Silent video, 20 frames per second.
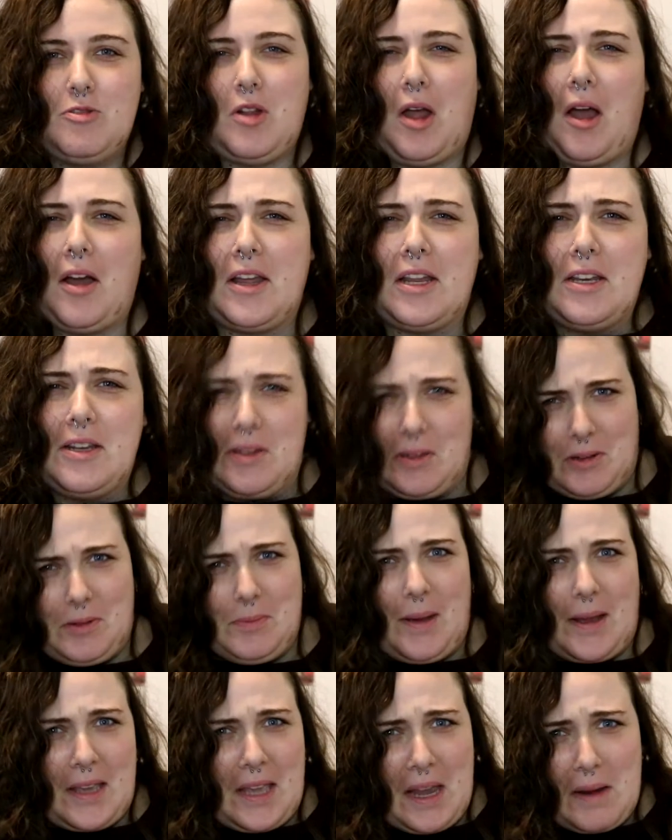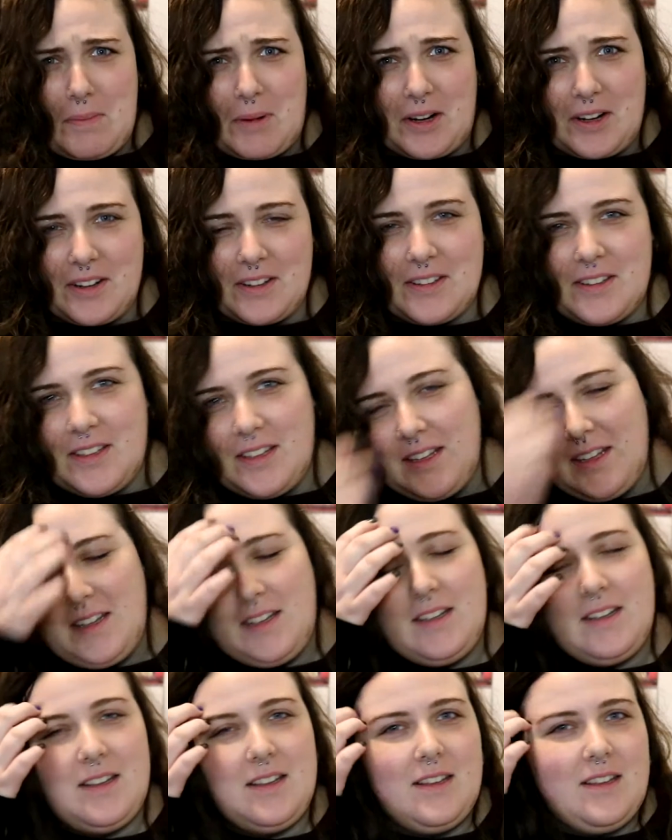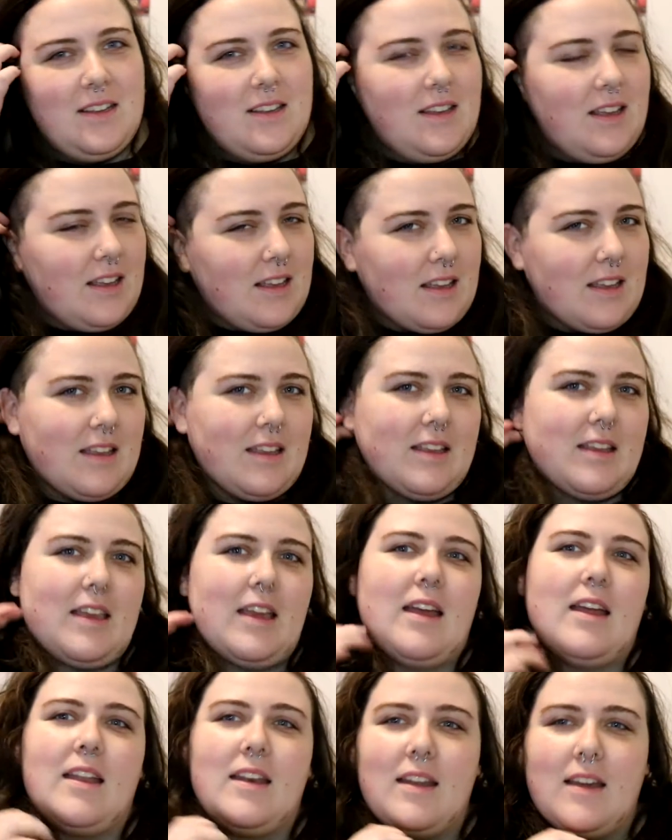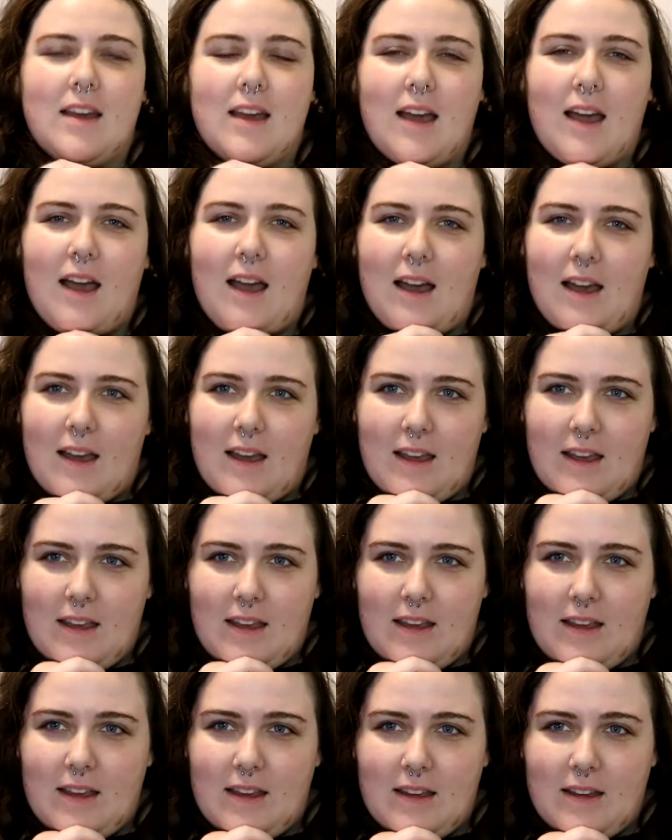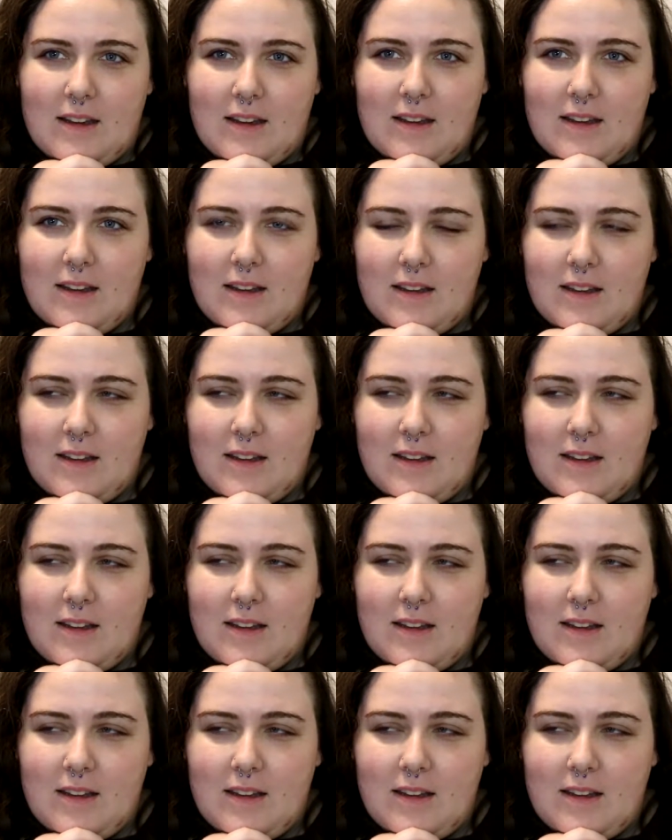talking to my camera again. I